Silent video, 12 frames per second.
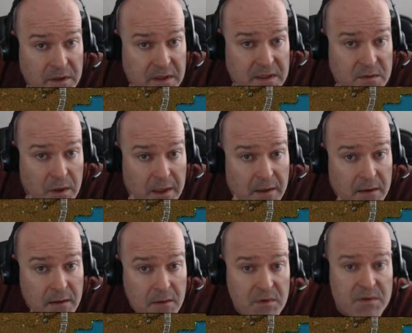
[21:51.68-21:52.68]
this way,
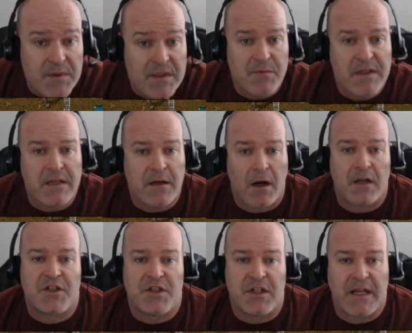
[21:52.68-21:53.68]
which means we need
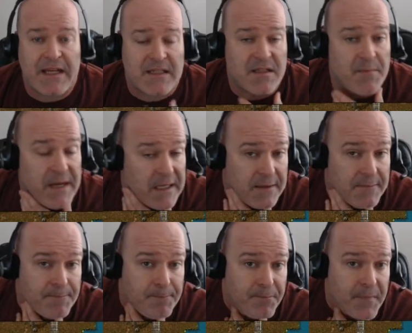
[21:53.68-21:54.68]
oxygen gas to make it,
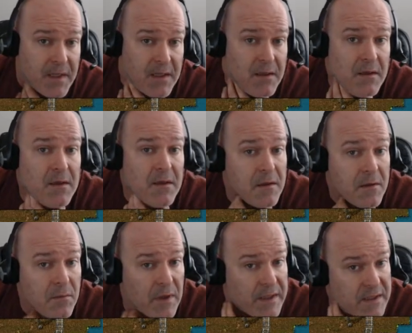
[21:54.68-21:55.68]

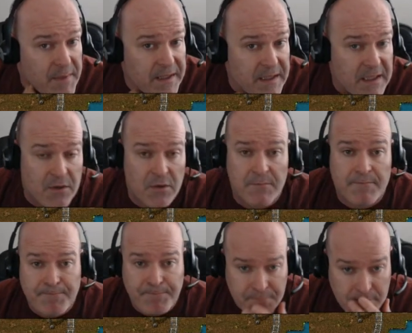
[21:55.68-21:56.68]
right? To make nickel.
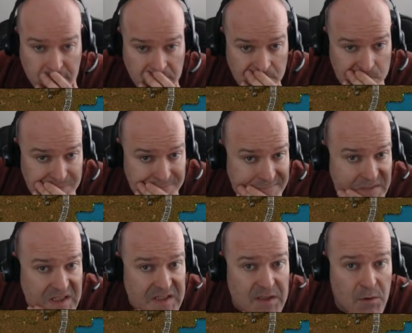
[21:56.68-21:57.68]

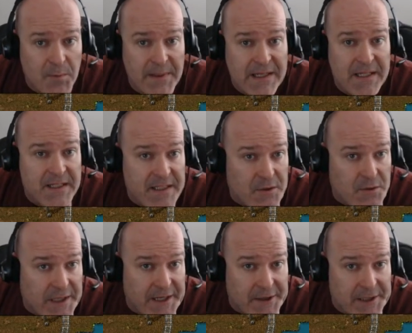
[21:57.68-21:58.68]
So we'll make a
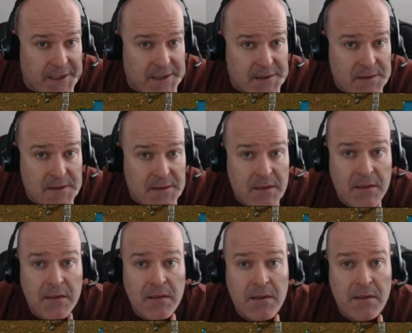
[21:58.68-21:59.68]
nickel area.
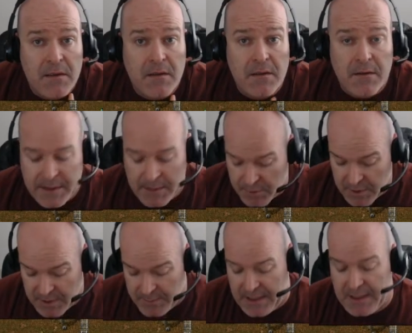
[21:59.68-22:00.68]
Then we're
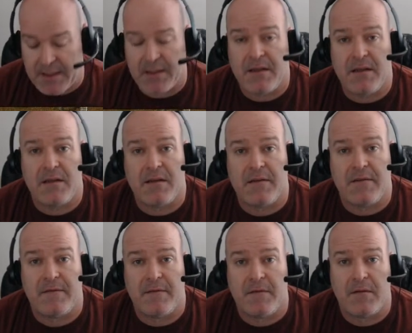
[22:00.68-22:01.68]
going to make
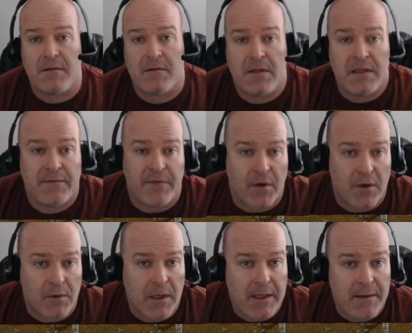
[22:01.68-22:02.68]
INVAR,
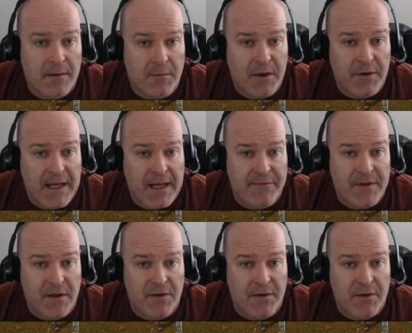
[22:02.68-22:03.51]
right? We already have the